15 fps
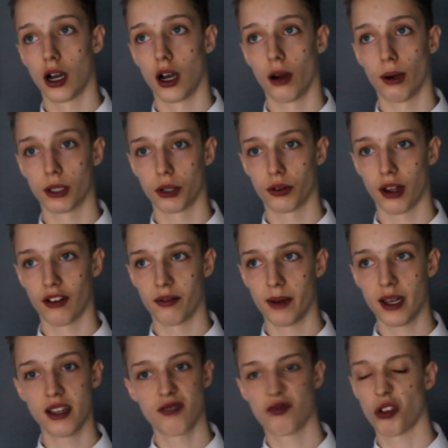and when she was having
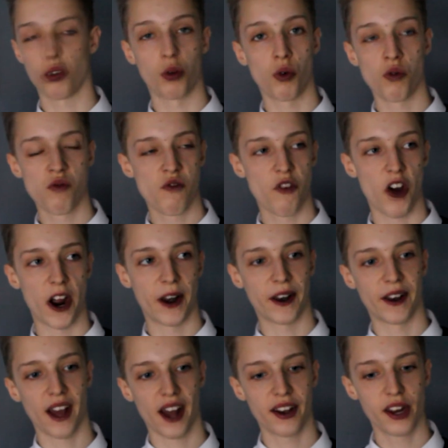me, it's all fine
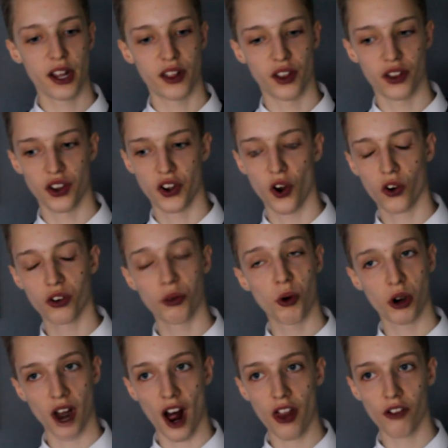and dandy, and then the doctor
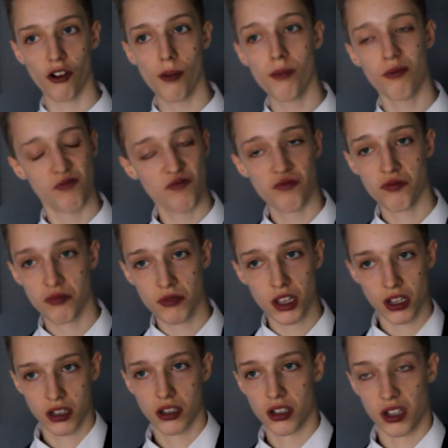walked out of the room.
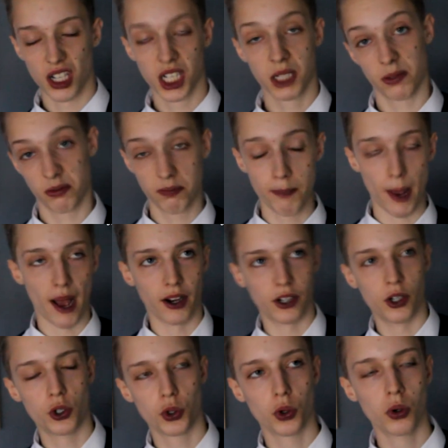Bit
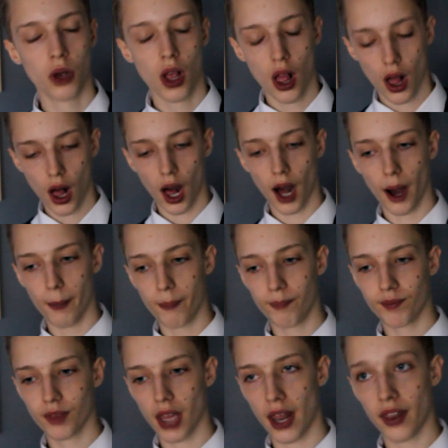unusual. Um,
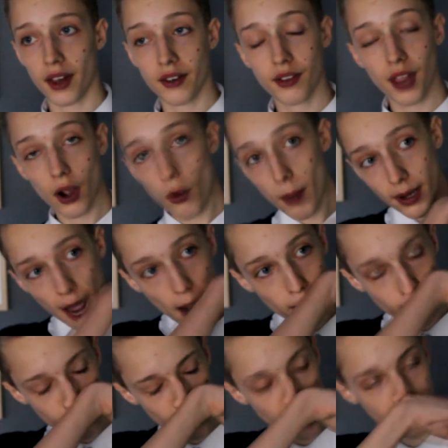and then they called my dad
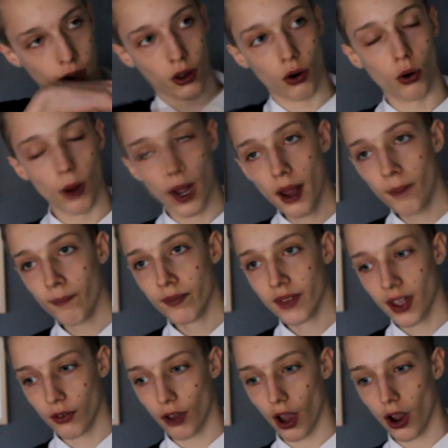into the hallway.
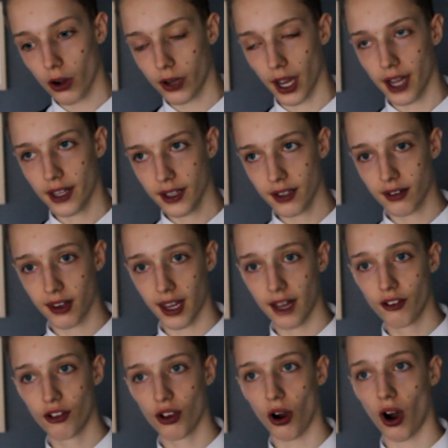I was like, okay, this
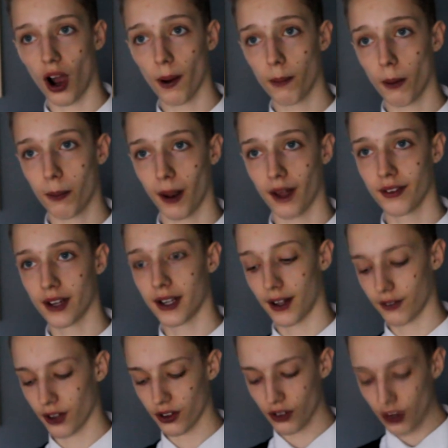kid's got hypoplastic
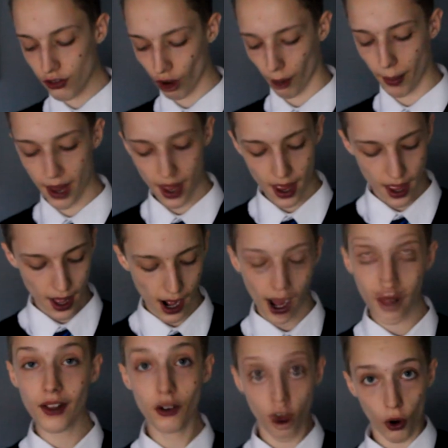left heart syndrome.
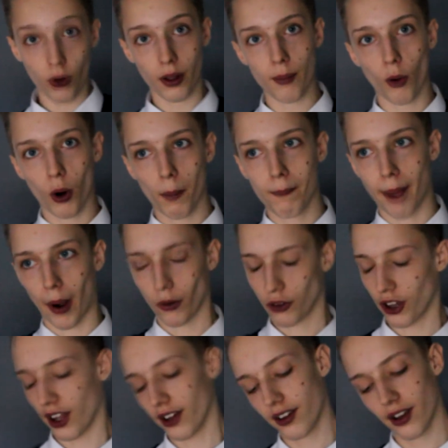And then told him all
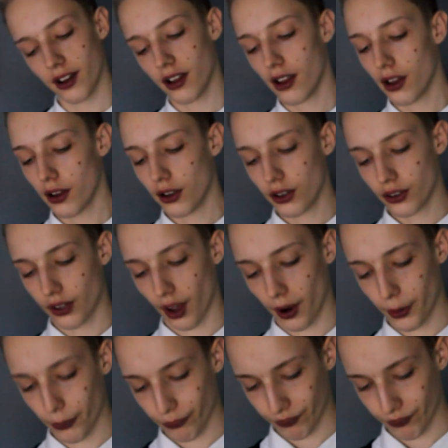about it. So,